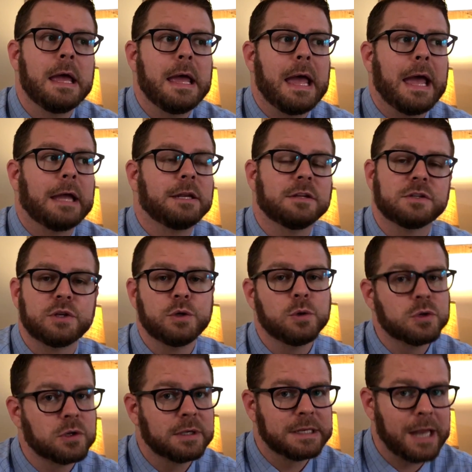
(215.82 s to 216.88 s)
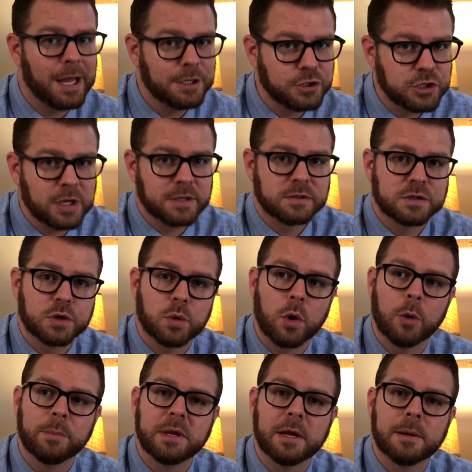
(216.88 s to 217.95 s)
and it's usually not just
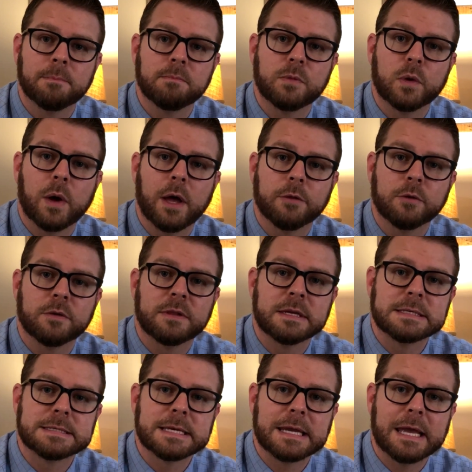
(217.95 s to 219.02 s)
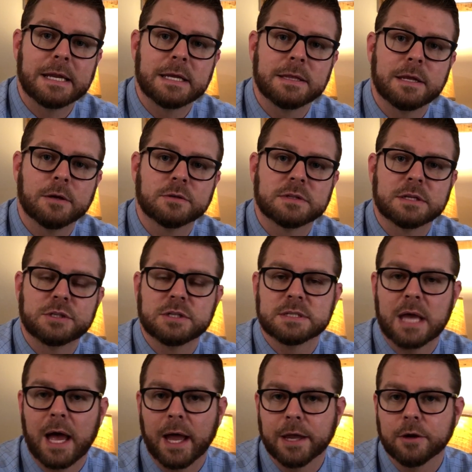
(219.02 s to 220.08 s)
chromium. The other things that get in there, such as
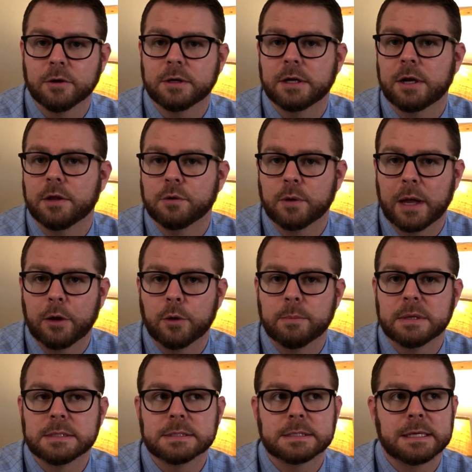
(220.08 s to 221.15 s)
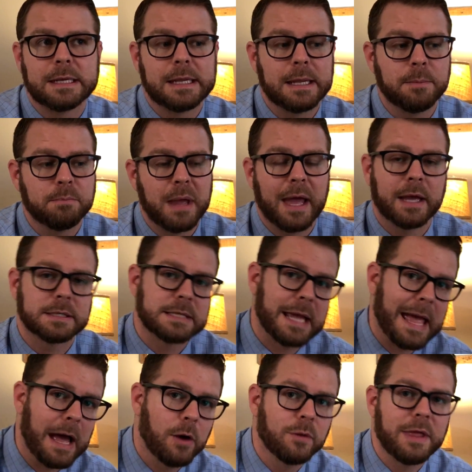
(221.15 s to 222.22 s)
iron and other elements, can impact
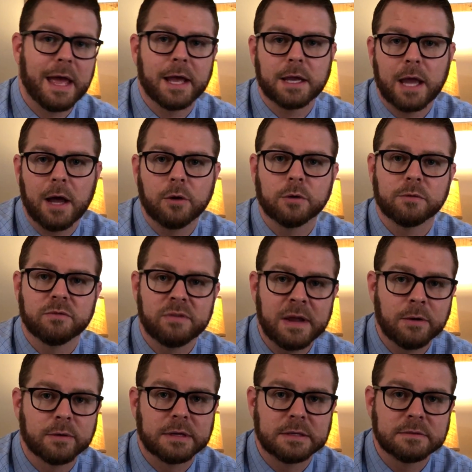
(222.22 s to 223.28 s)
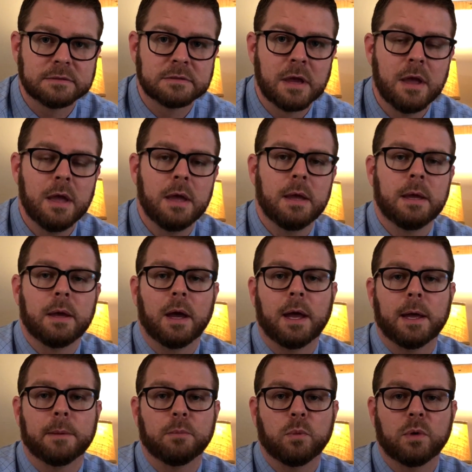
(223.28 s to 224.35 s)
how that color varies
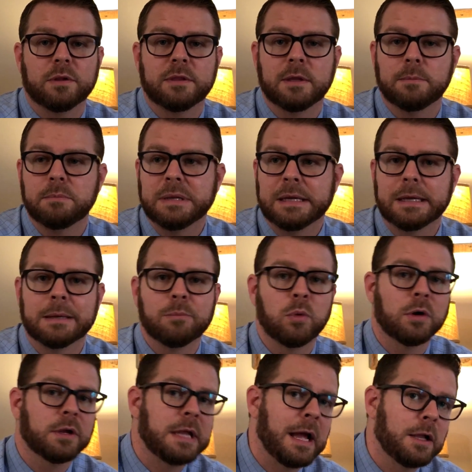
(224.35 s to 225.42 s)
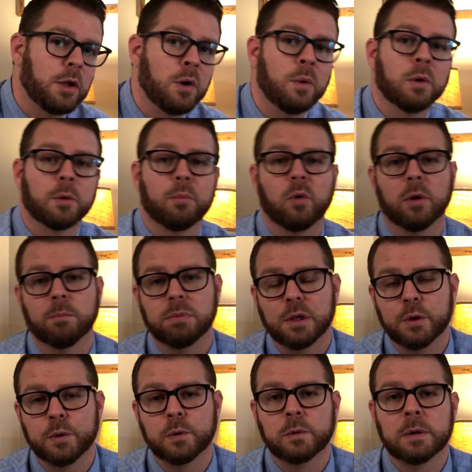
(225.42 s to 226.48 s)
um, within being more yellow or more
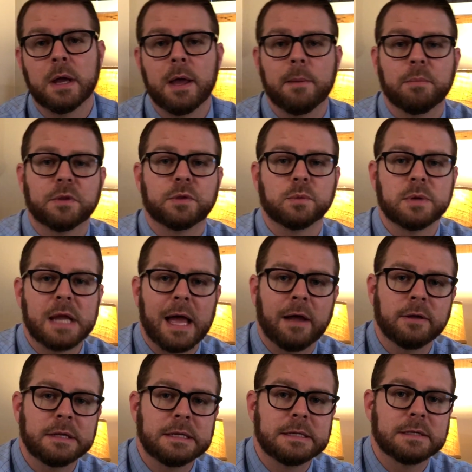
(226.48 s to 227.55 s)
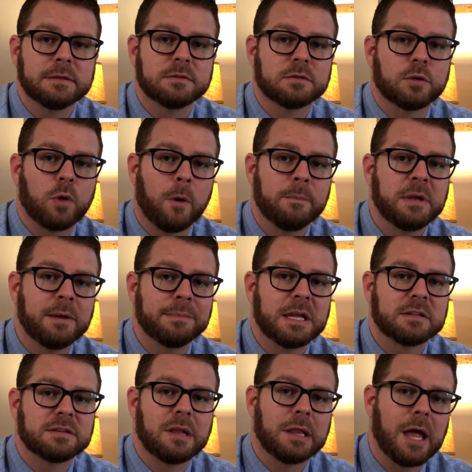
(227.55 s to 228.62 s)
blue. But the reality is chromium
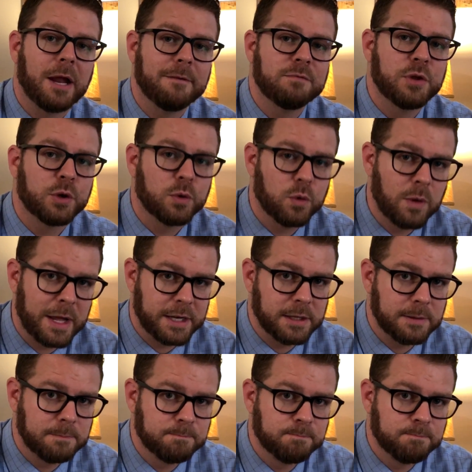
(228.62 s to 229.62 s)
gets a lot of the credit